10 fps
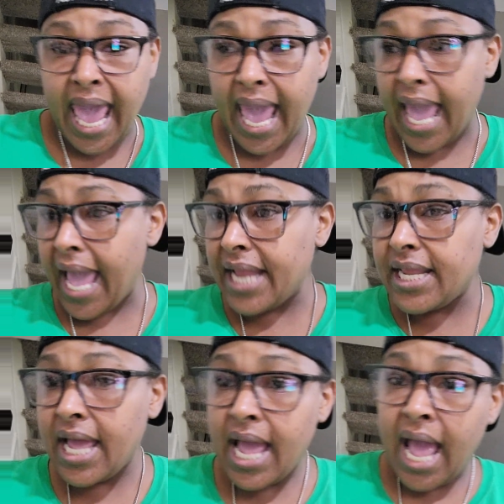
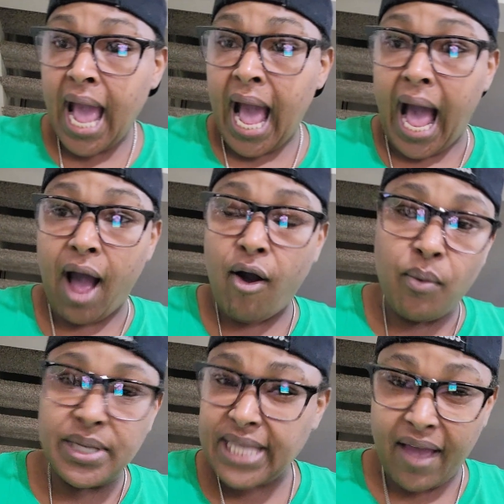And I
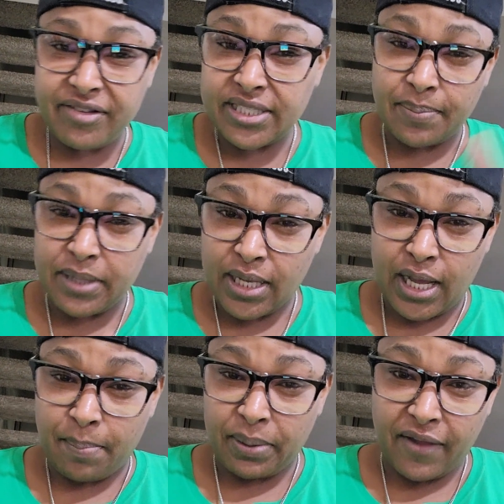always have something
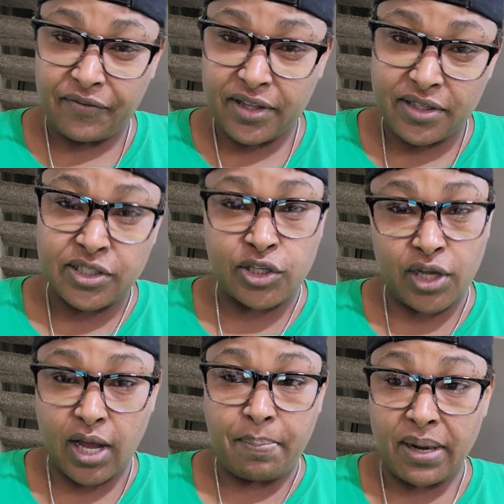uplifting
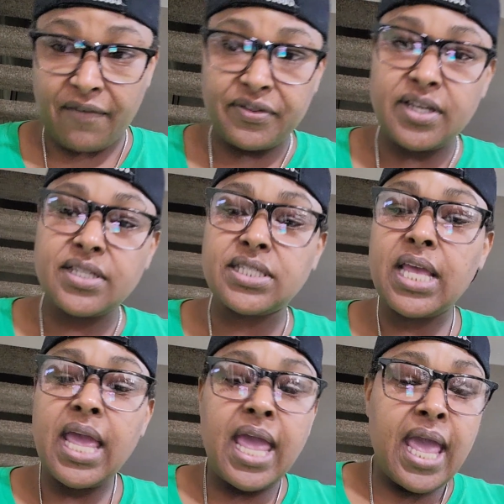to uplift us.
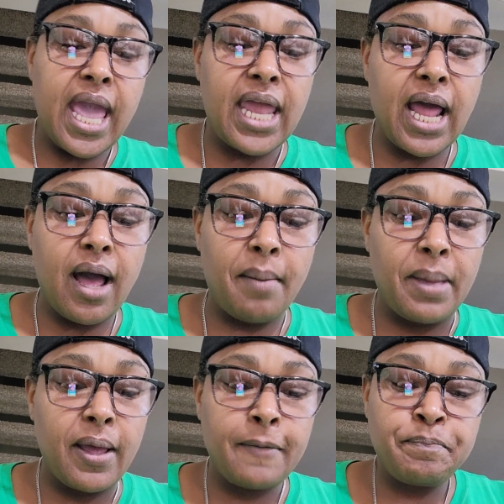And
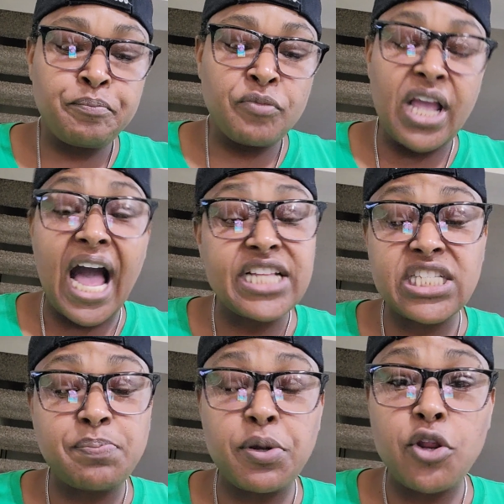um, God
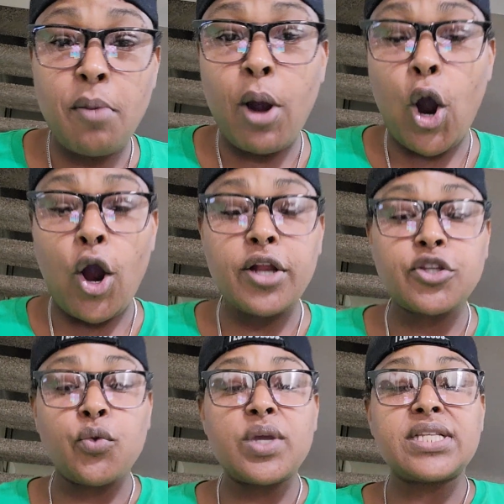just put it on my
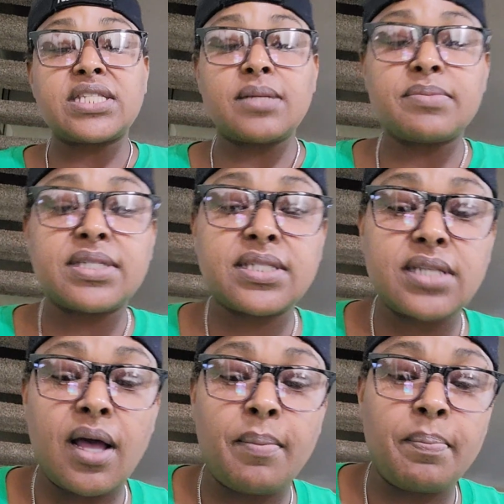heart to read some
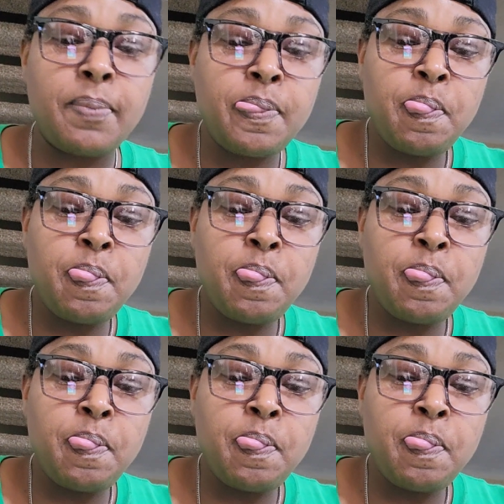um,